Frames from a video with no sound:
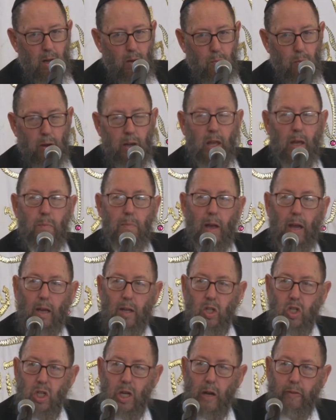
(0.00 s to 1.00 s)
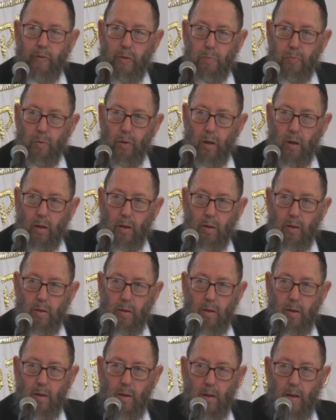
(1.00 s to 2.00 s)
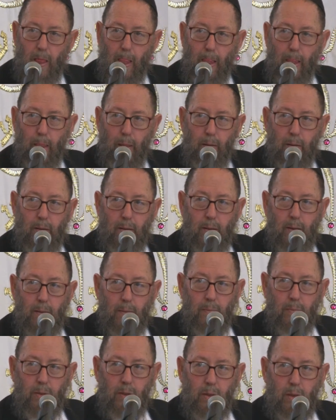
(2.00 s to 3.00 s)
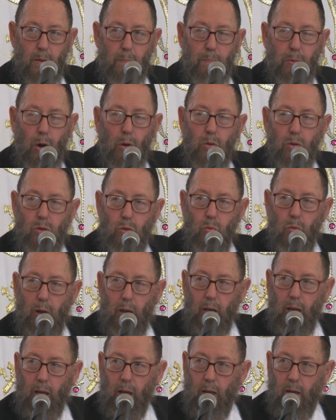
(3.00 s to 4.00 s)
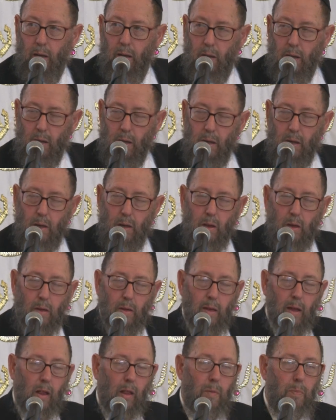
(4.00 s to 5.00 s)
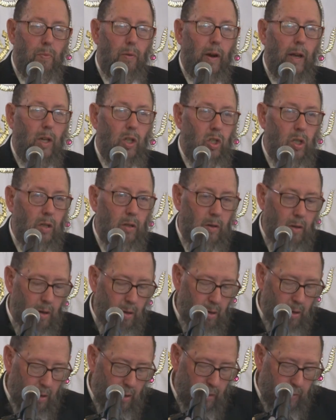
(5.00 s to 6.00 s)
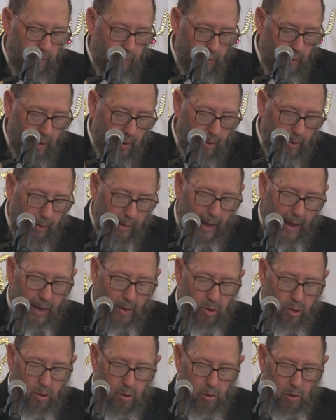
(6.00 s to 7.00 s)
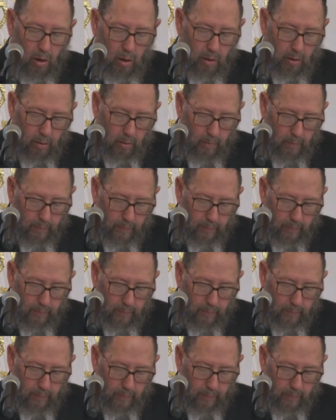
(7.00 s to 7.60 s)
when he made Sheva Brachos, the post-wedding celebration for his last daughter.